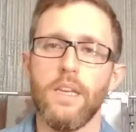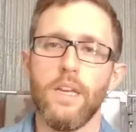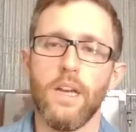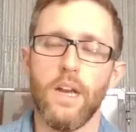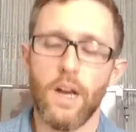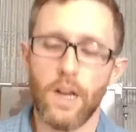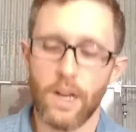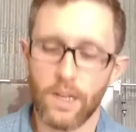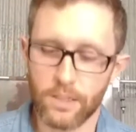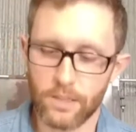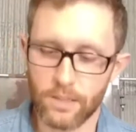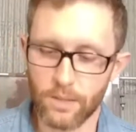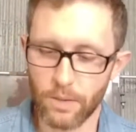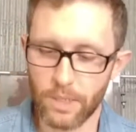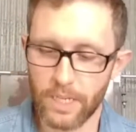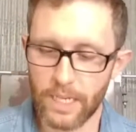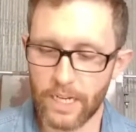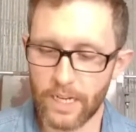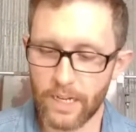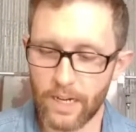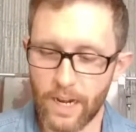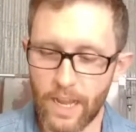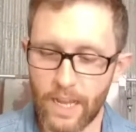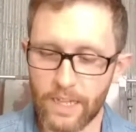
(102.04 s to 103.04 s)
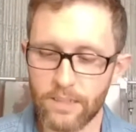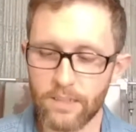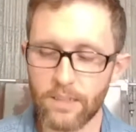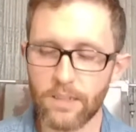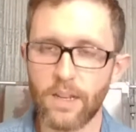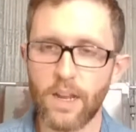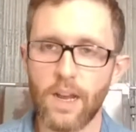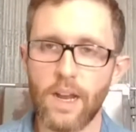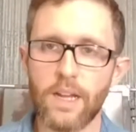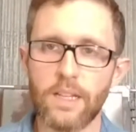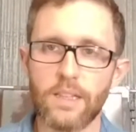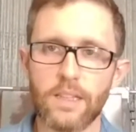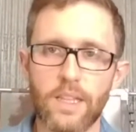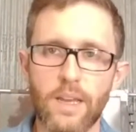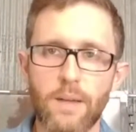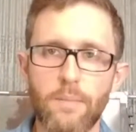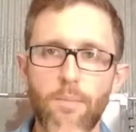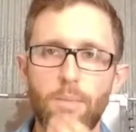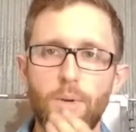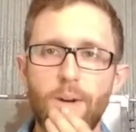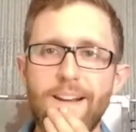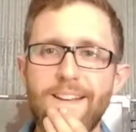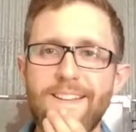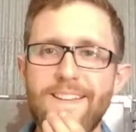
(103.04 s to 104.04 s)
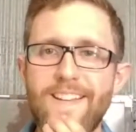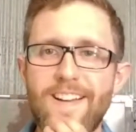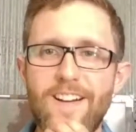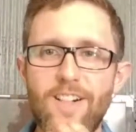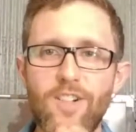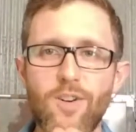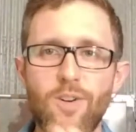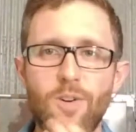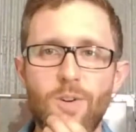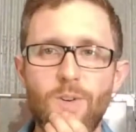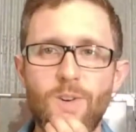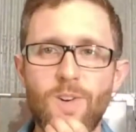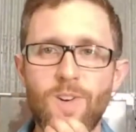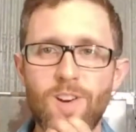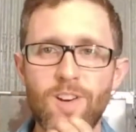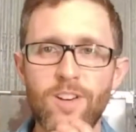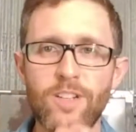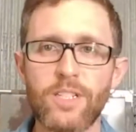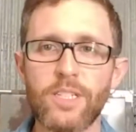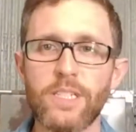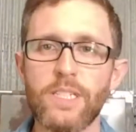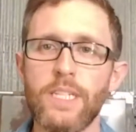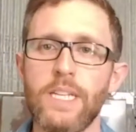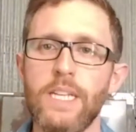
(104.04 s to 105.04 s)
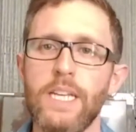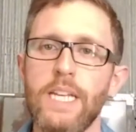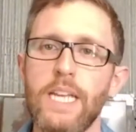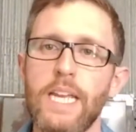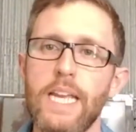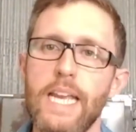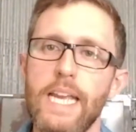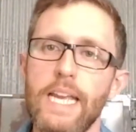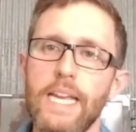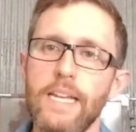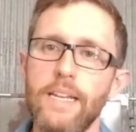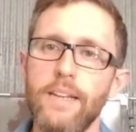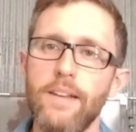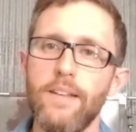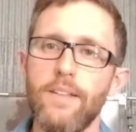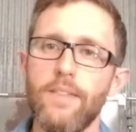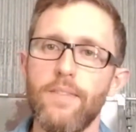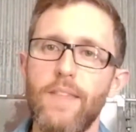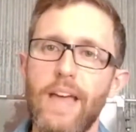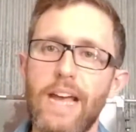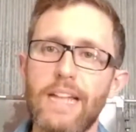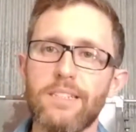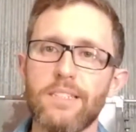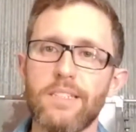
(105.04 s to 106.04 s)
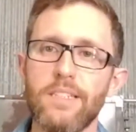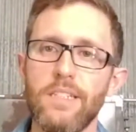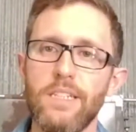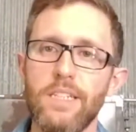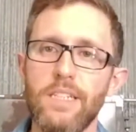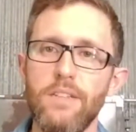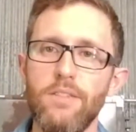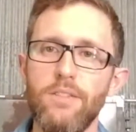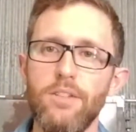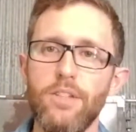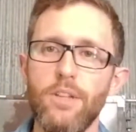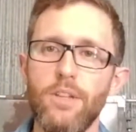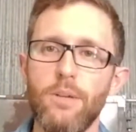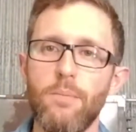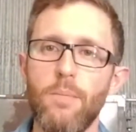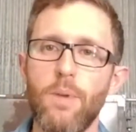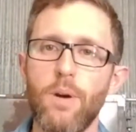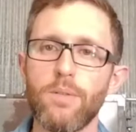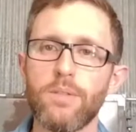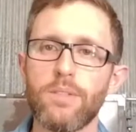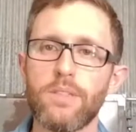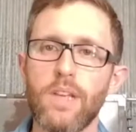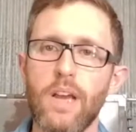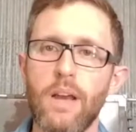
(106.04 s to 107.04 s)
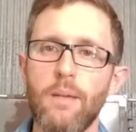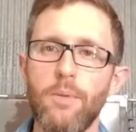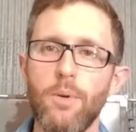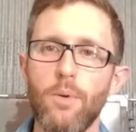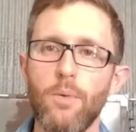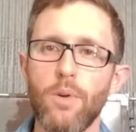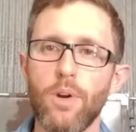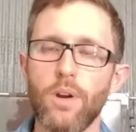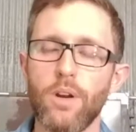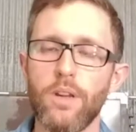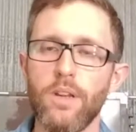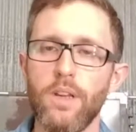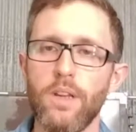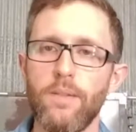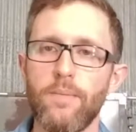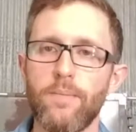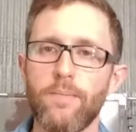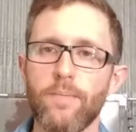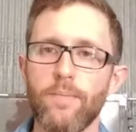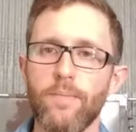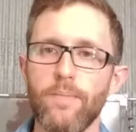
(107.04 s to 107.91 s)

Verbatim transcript: Uh, so get it nice and hot, that bright yellow orange, and that's going to give you the most time to work it.